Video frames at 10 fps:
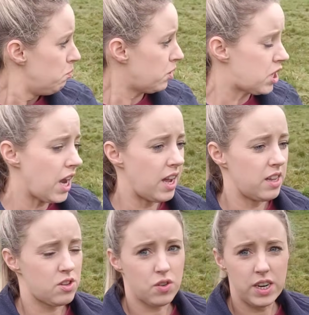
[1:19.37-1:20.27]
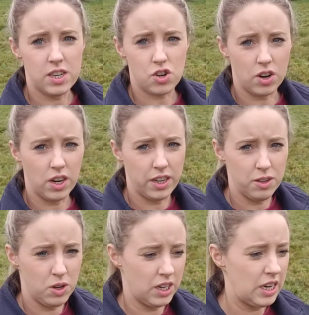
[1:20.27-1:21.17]
But yeah, it's really struggling.
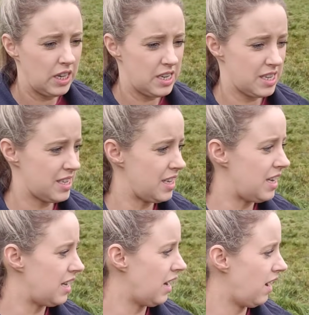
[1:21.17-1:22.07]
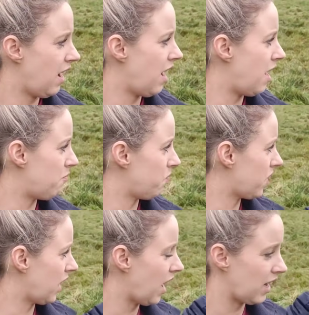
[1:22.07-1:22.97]
You can kind of see
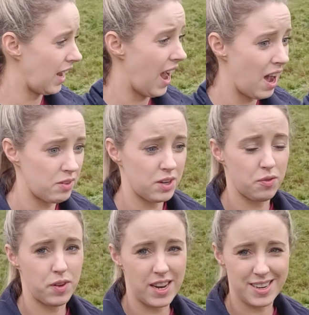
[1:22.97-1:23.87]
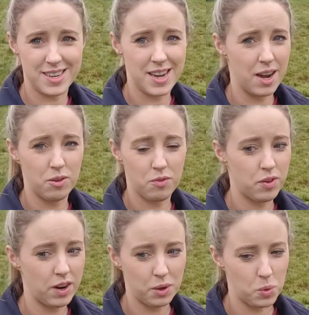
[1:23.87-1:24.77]
the cattle haven't fed it down
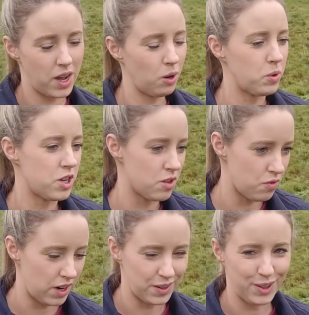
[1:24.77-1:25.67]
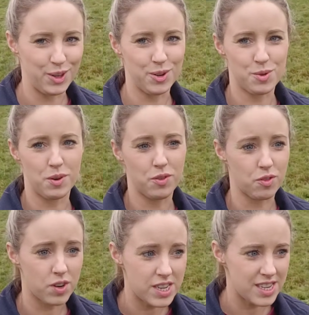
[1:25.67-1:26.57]
very well, which is very unusual for
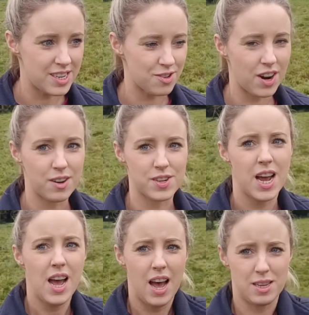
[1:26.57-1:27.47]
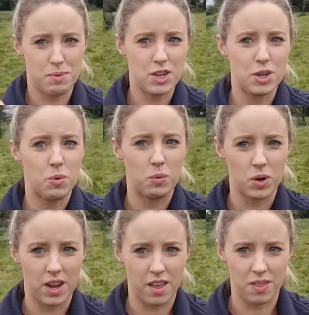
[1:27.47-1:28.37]
reseeded ground, especially when
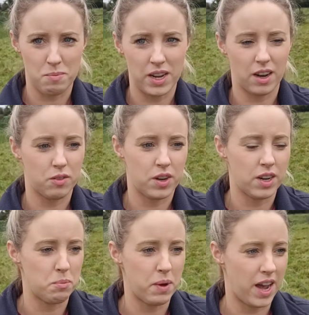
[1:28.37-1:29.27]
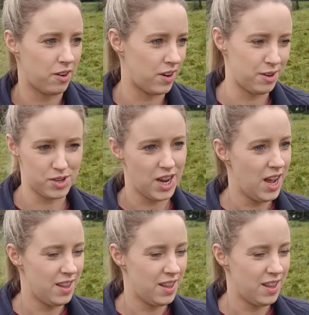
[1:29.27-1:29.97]
we're in the middle of kind of bad ground.